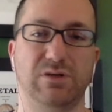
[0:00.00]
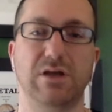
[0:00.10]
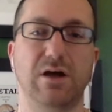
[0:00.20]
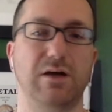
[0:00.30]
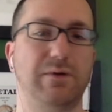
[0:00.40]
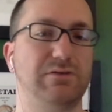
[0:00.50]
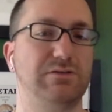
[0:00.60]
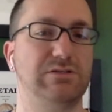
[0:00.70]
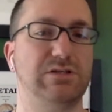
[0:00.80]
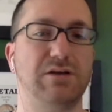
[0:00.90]
to talk about
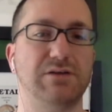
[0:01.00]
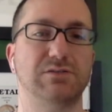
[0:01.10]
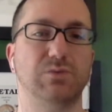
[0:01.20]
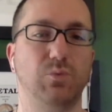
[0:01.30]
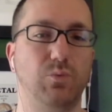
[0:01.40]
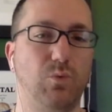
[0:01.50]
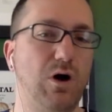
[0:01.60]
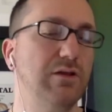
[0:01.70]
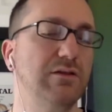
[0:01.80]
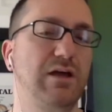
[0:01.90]
just
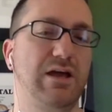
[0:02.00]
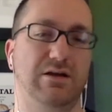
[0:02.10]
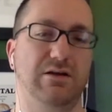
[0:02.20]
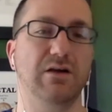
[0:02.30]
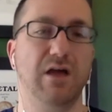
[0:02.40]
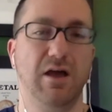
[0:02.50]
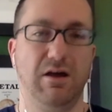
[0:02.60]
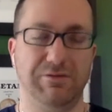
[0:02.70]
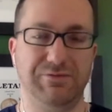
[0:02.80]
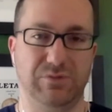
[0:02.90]
one layer
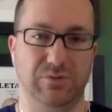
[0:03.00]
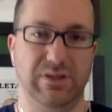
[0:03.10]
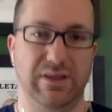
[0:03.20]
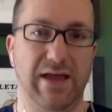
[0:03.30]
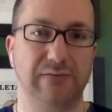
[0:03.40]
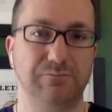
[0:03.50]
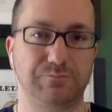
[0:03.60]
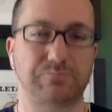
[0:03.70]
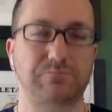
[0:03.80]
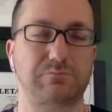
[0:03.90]
of doing that,
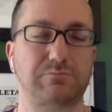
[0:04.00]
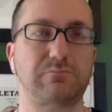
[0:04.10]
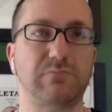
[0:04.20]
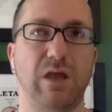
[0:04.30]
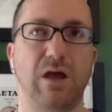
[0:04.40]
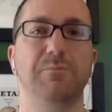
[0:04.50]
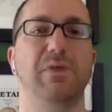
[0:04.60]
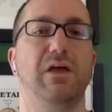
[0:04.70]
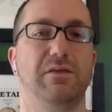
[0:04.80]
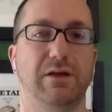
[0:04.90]

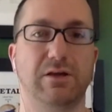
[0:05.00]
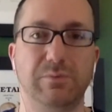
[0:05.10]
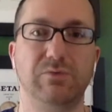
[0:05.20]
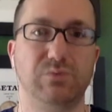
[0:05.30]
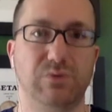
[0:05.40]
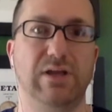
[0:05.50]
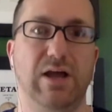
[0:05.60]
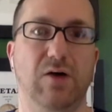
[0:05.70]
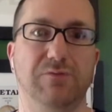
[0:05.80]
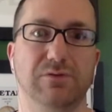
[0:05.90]
that could be really
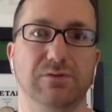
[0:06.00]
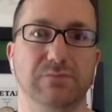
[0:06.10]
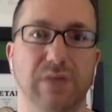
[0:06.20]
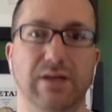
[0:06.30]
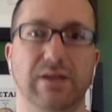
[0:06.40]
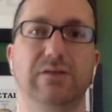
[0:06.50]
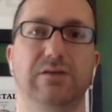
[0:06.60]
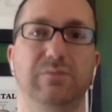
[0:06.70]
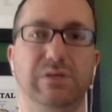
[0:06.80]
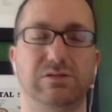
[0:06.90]
helpful. And it
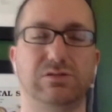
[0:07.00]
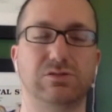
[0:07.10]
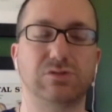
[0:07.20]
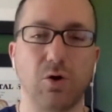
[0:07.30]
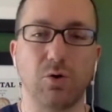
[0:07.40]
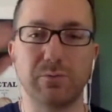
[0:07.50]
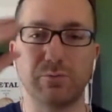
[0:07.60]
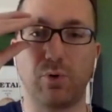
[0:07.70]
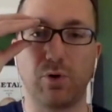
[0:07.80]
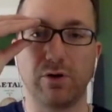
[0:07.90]
could be so
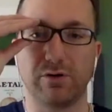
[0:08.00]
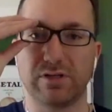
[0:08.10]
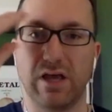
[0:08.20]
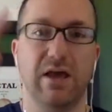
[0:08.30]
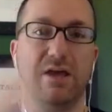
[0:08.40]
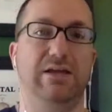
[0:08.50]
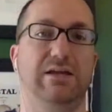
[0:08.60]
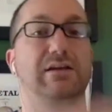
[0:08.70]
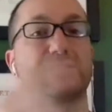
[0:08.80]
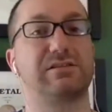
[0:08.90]
important
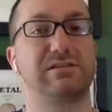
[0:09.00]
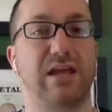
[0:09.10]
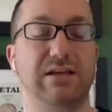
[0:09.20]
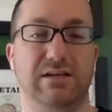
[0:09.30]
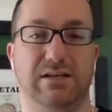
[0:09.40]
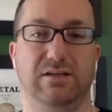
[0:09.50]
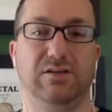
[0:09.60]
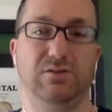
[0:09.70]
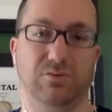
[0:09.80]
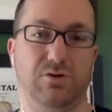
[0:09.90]
in extending
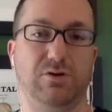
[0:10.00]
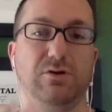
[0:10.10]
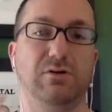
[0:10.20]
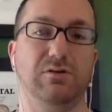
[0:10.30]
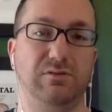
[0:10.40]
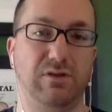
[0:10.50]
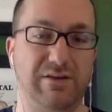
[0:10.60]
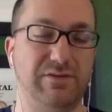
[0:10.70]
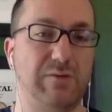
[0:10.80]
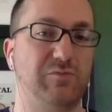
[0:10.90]
your
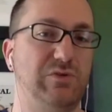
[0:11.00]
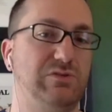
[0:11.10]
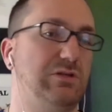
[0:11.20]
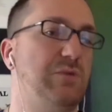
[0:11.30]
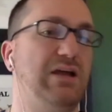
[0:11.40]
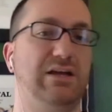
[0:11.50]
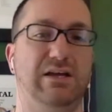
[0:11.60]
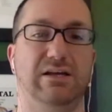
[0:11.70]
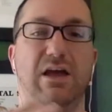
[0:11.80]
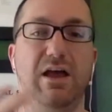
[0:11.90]
lifetime of music
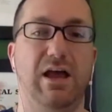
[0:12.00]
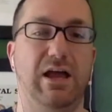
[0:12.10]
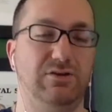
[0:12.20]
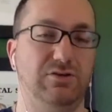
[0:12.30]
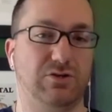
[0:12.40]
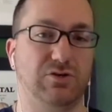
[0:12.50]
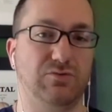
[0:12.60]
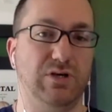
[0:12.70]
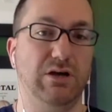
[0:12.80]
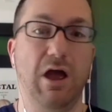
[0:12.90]
making and your
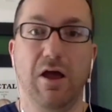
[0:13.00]
career.